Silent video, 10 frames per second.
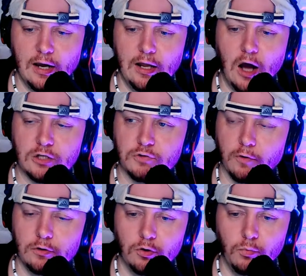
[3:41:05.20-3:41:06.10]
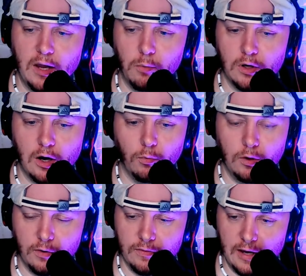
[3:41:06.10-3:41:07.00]
Oxford, dude. We had one
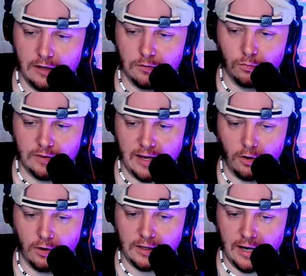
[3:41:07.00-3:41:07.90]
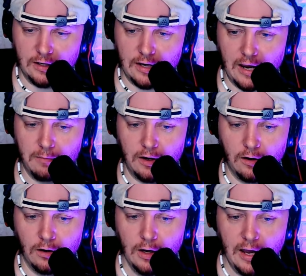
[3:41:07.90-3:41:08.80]
when that hurricane came
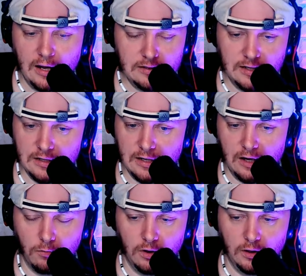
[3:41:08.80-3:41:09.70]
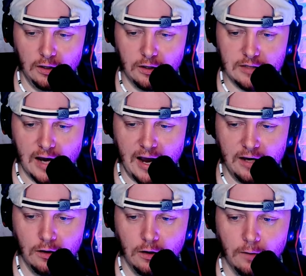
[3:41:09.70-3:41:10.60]
here and it didn't hit really and it
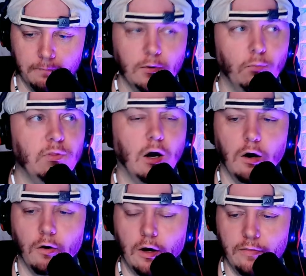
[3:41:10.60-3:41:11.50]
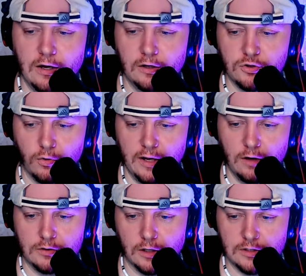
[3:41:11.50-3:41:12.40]
died. Then a tornado
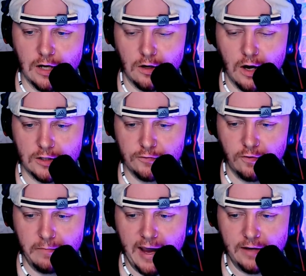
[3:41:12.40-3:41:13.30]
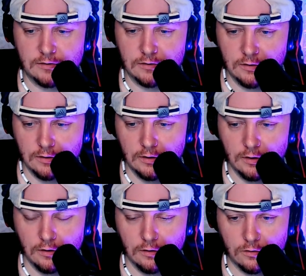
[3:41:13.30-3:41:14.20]
touched down in Oxford, Mass.
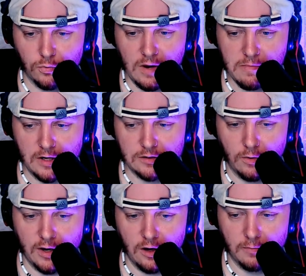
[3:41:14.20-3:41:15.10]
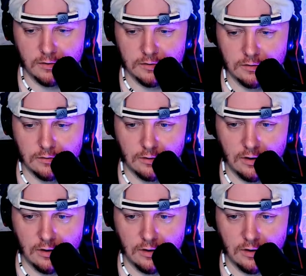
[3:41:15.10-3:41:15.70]
20 minutes away almost. I